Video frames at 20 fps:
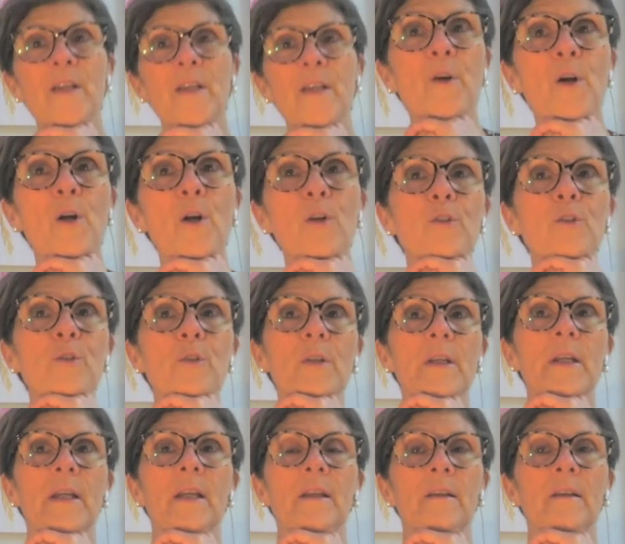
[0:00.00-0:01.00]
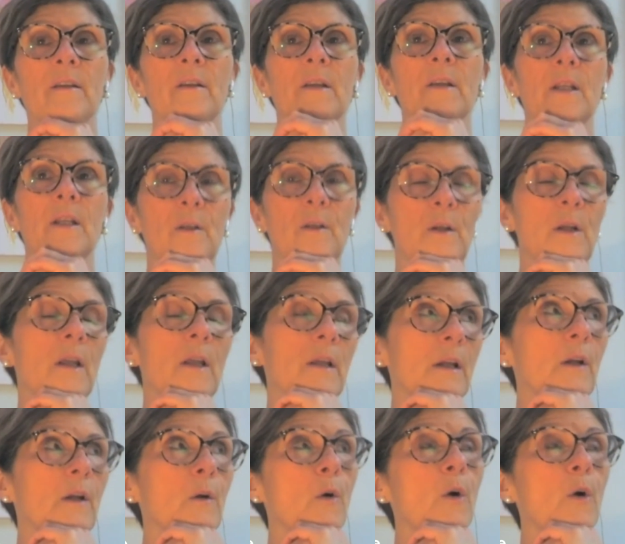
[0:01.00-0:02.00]
culturally and
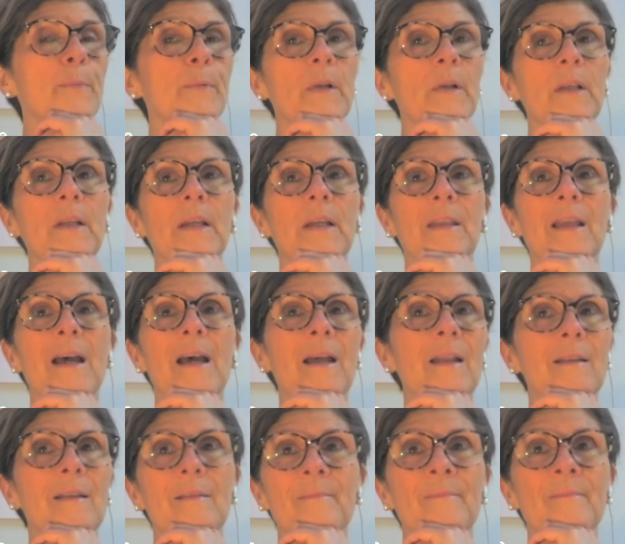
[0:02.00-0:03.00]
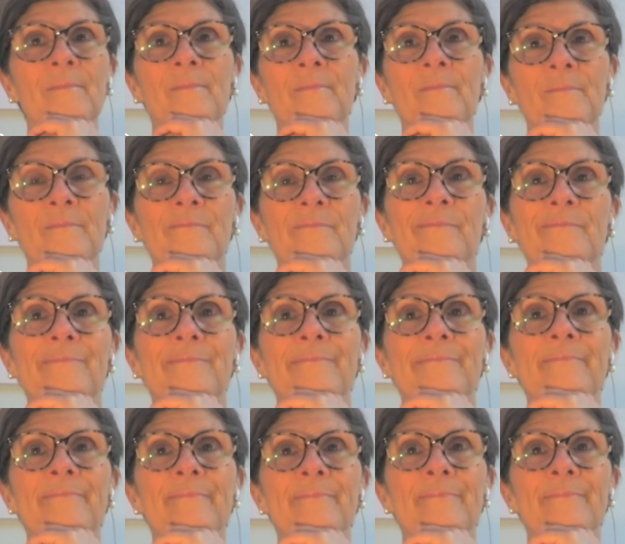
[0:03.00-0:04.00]
corporately, that
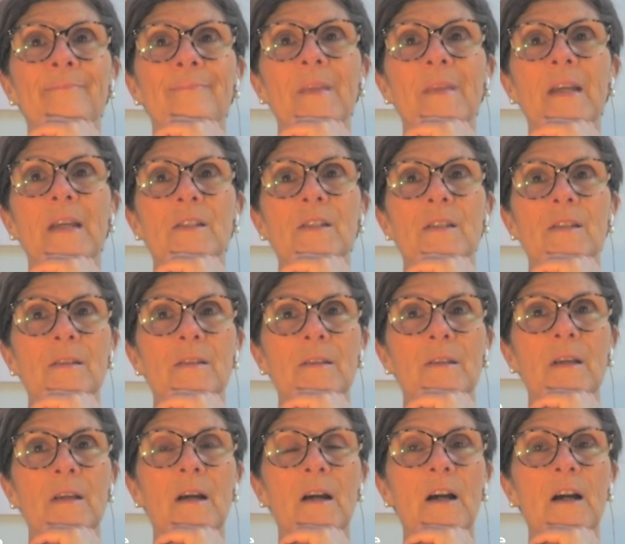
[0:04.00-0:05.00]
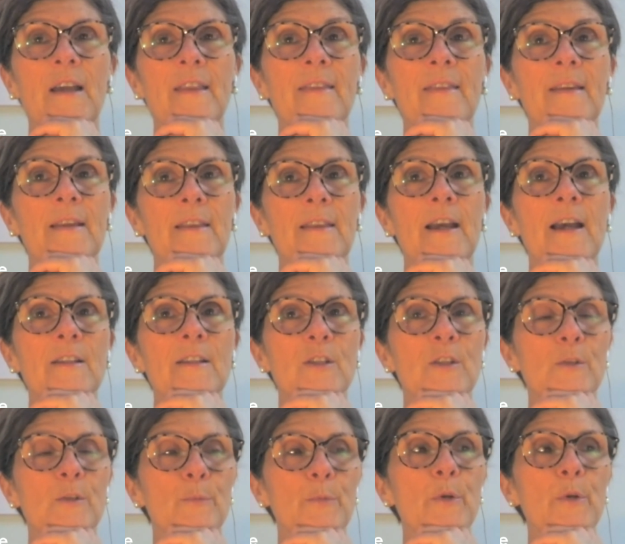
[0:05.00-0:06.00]
I think that's
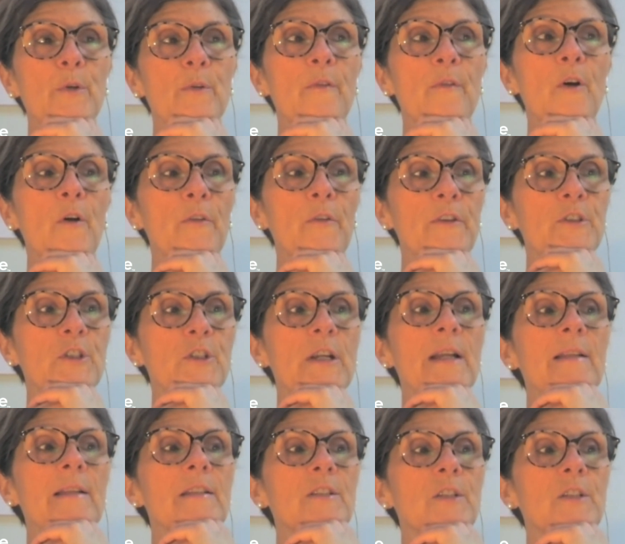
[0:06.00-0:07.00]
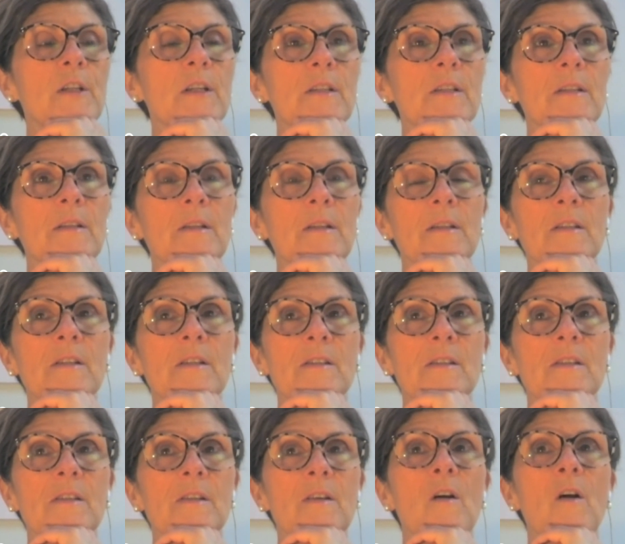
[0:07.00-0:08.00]
the root of all the challenges, because
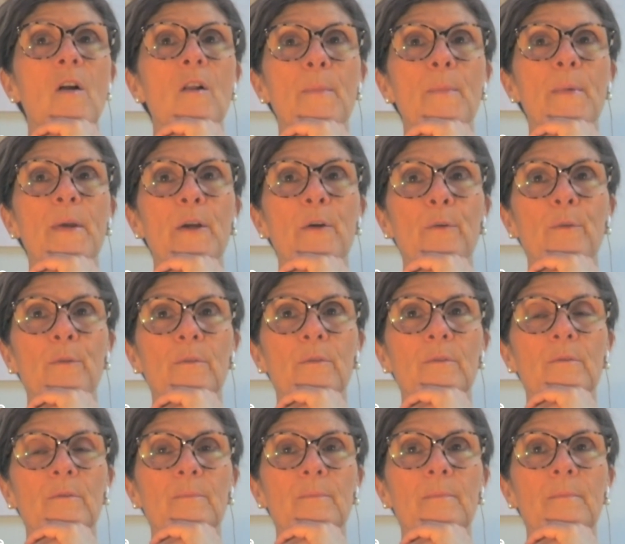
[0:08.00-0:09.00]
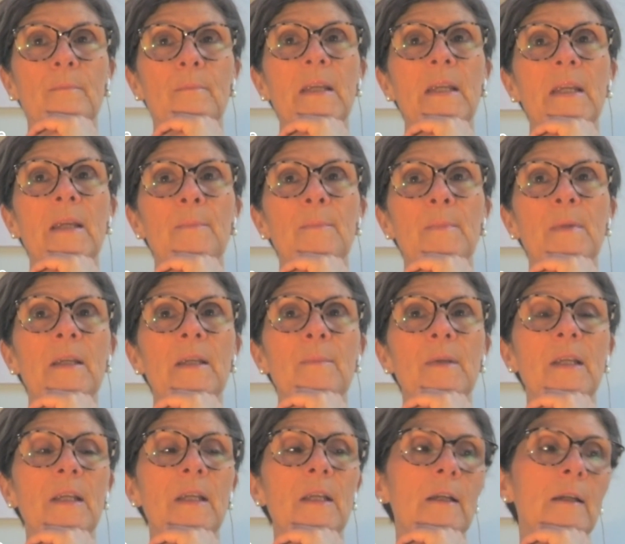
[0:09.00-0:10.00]
it's all about
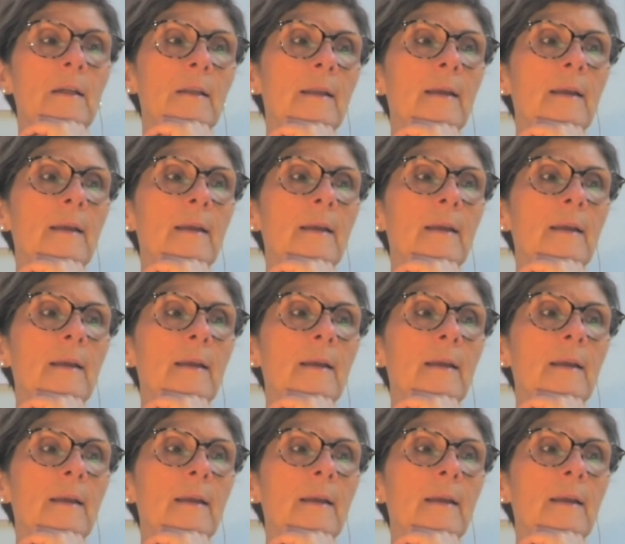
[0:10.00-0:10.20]
me, and